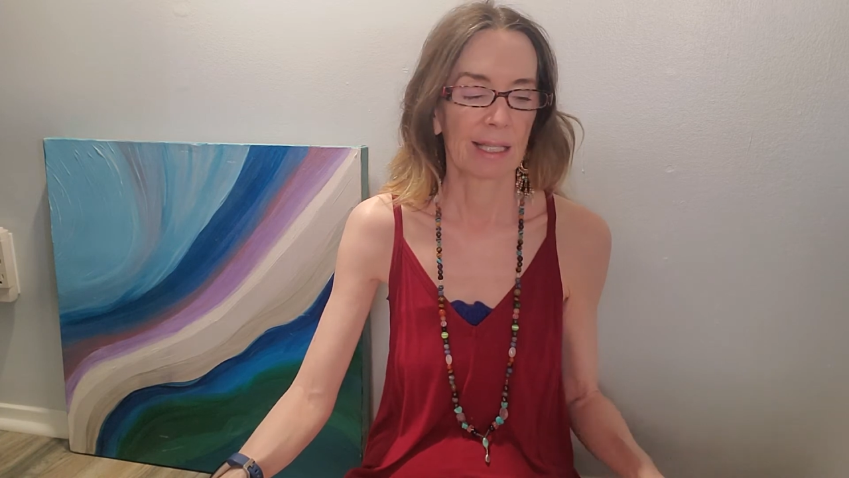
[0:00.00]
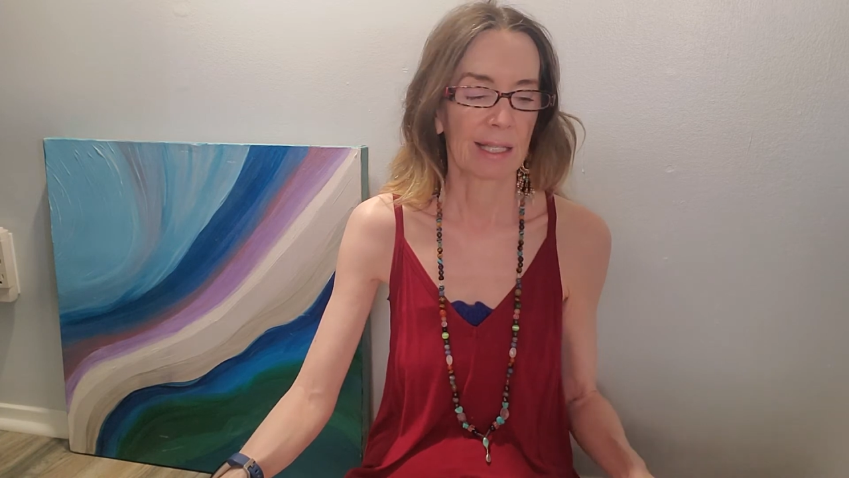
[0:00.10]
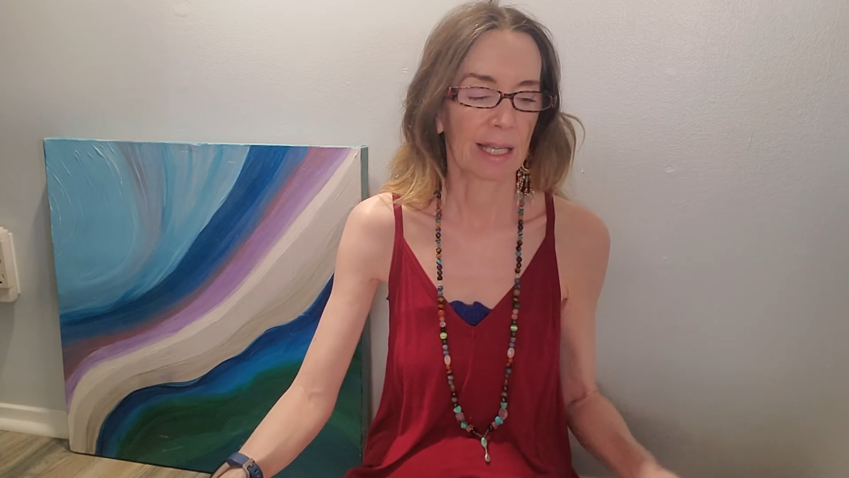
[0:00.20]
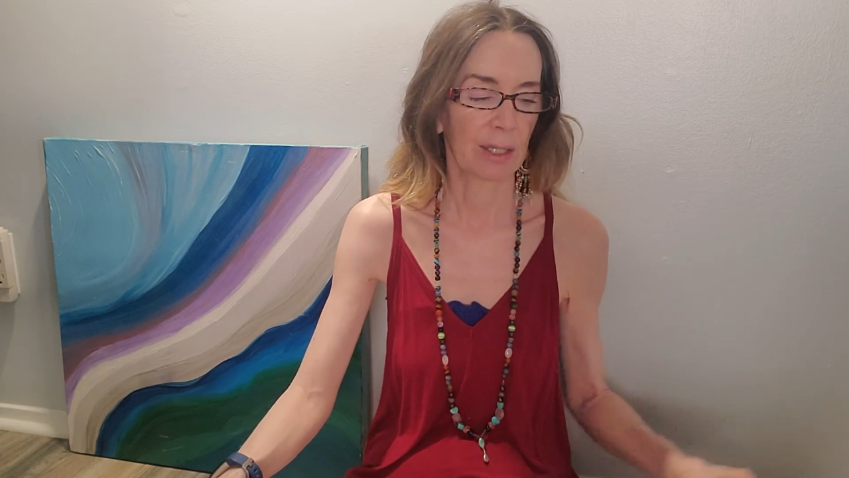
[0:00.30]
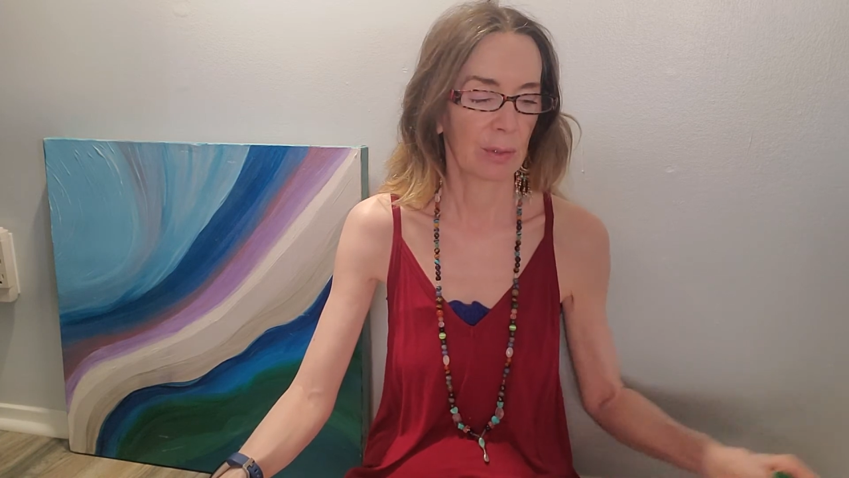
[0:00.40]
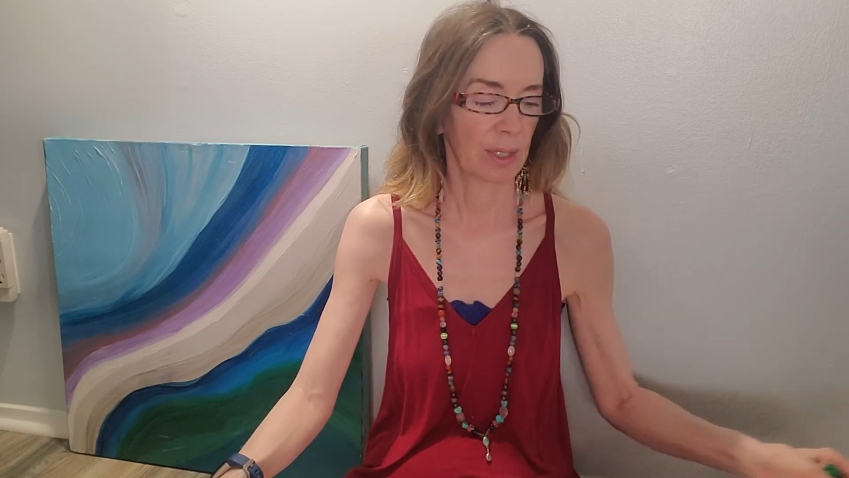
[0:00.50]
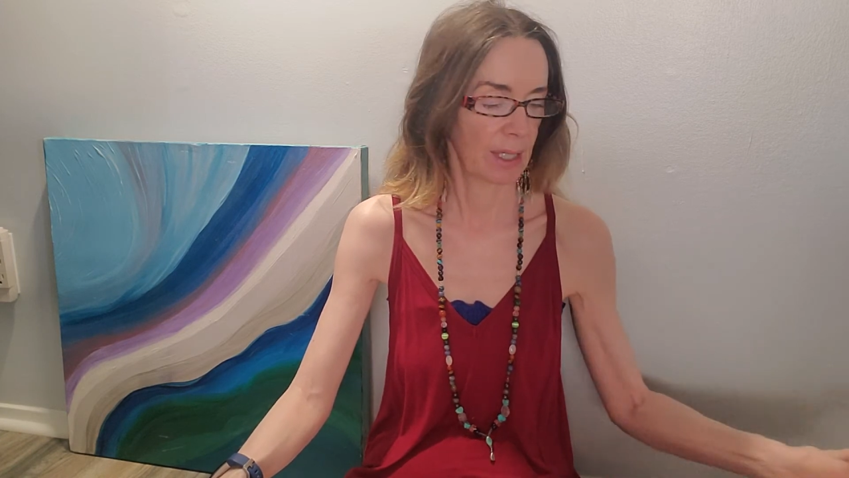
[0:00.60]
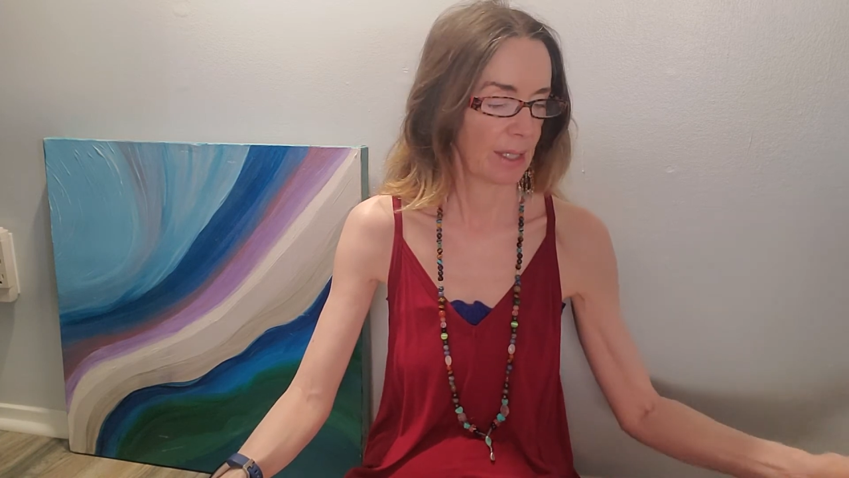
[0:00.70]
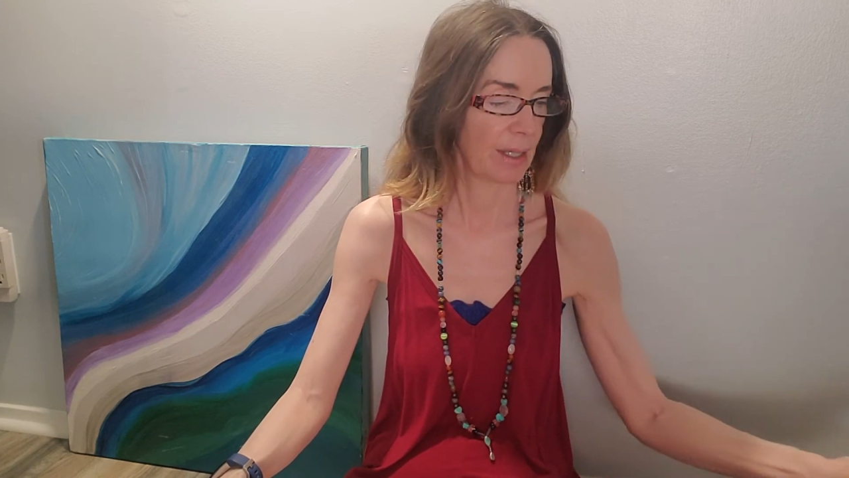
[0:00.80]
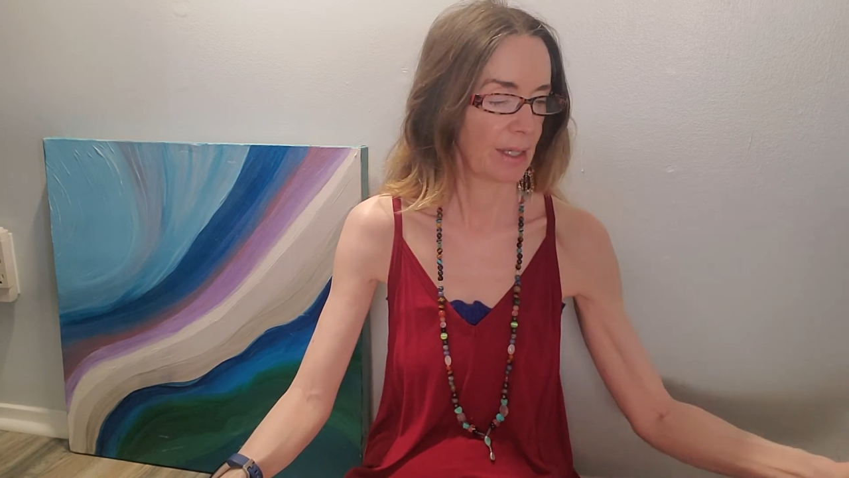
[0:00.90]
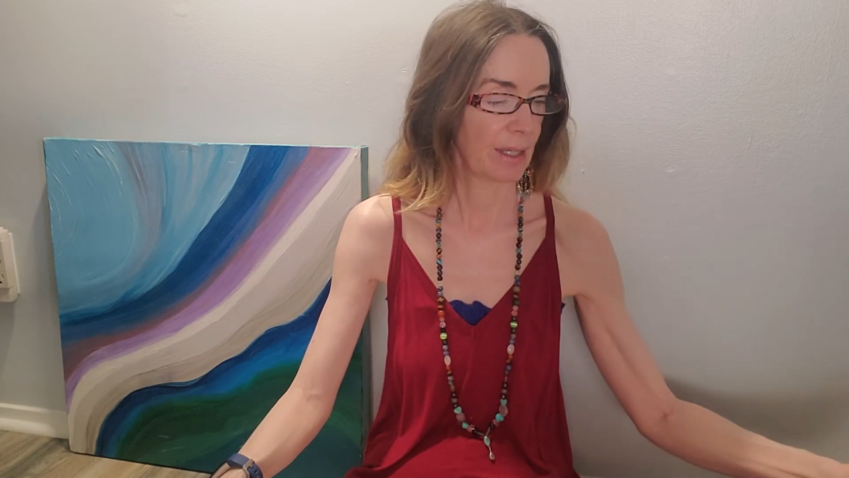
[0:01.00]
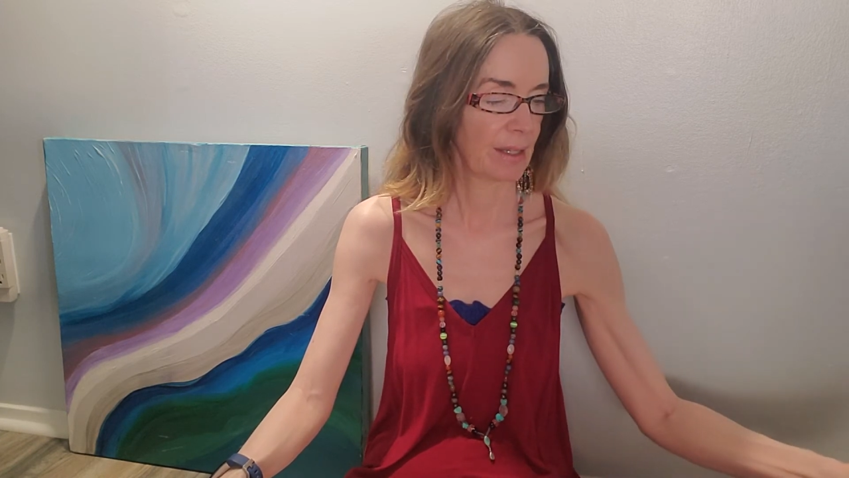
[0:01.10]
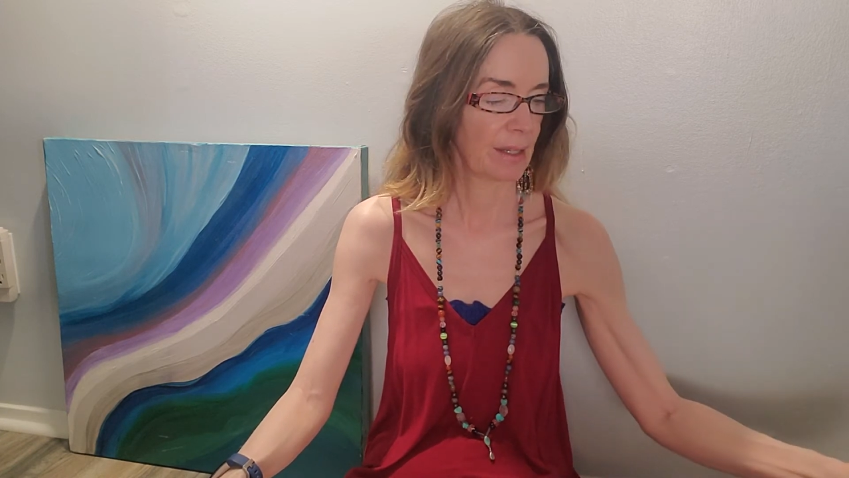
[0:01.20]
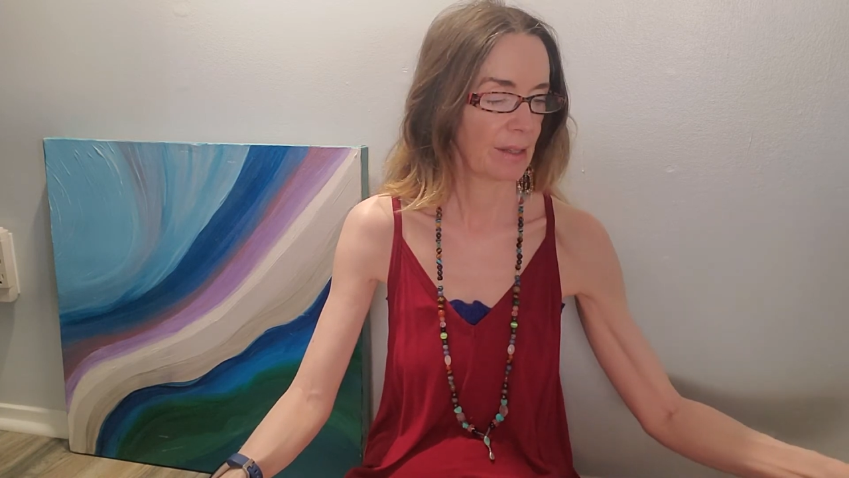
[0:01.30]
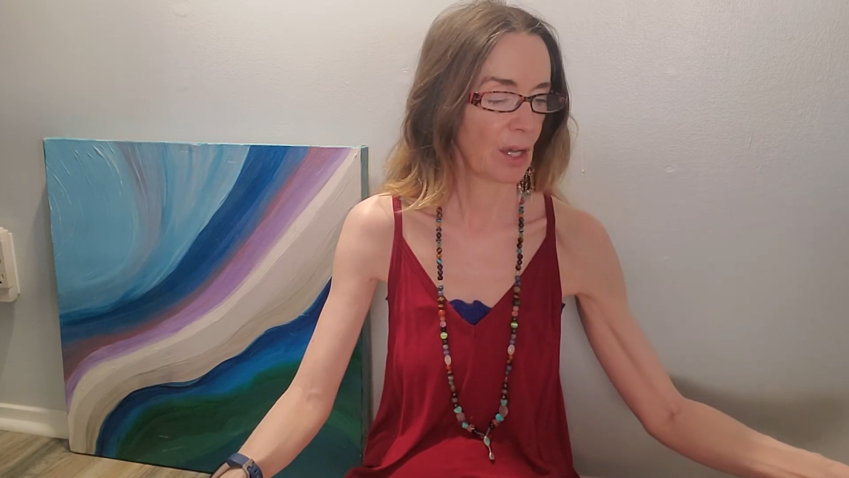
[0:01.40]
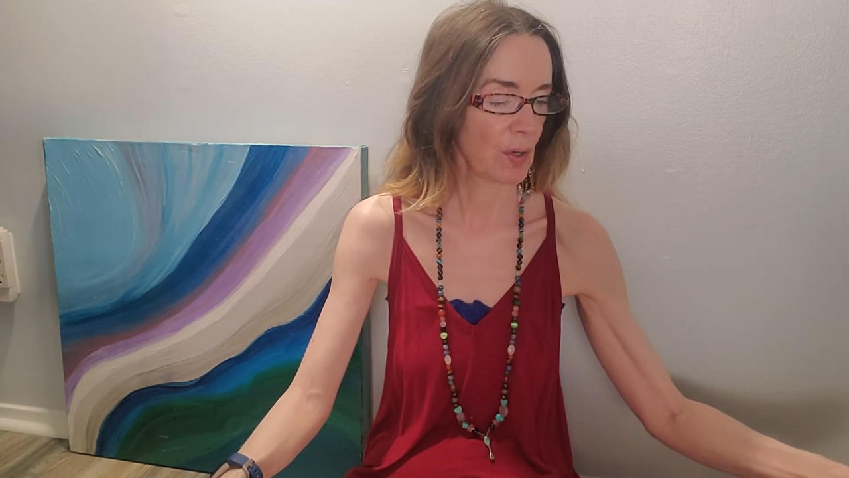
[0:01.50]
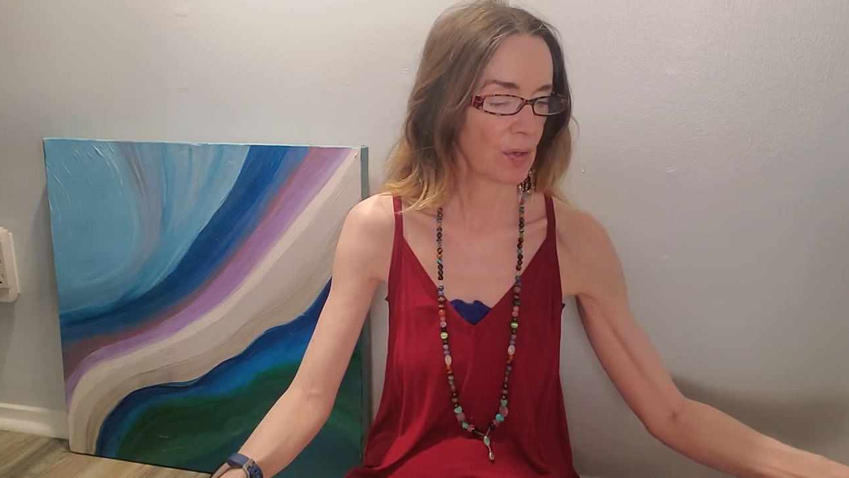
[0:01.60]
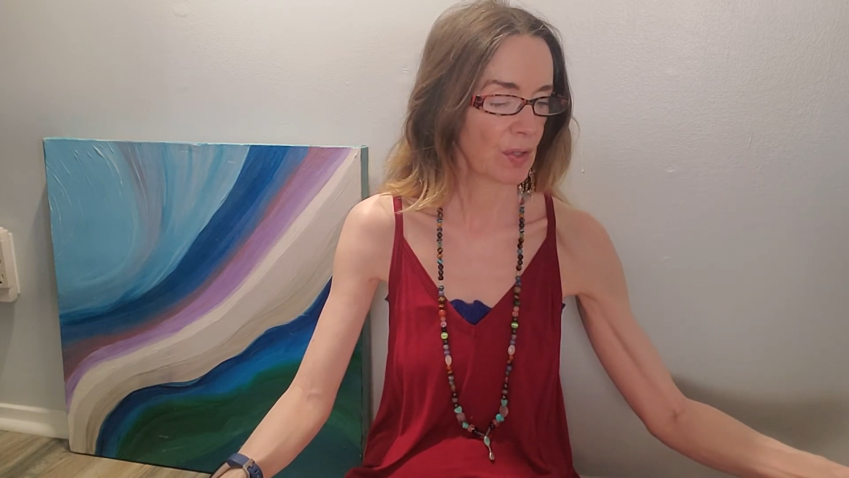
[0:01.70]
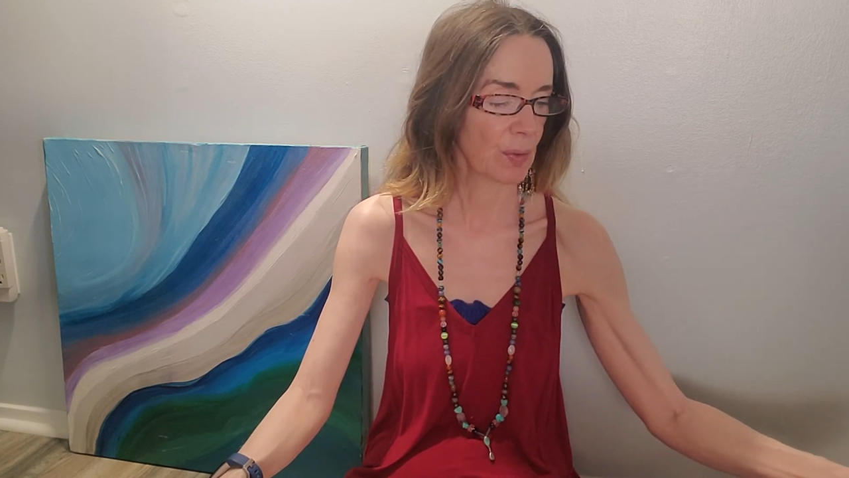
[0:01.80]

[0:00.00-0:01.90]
So those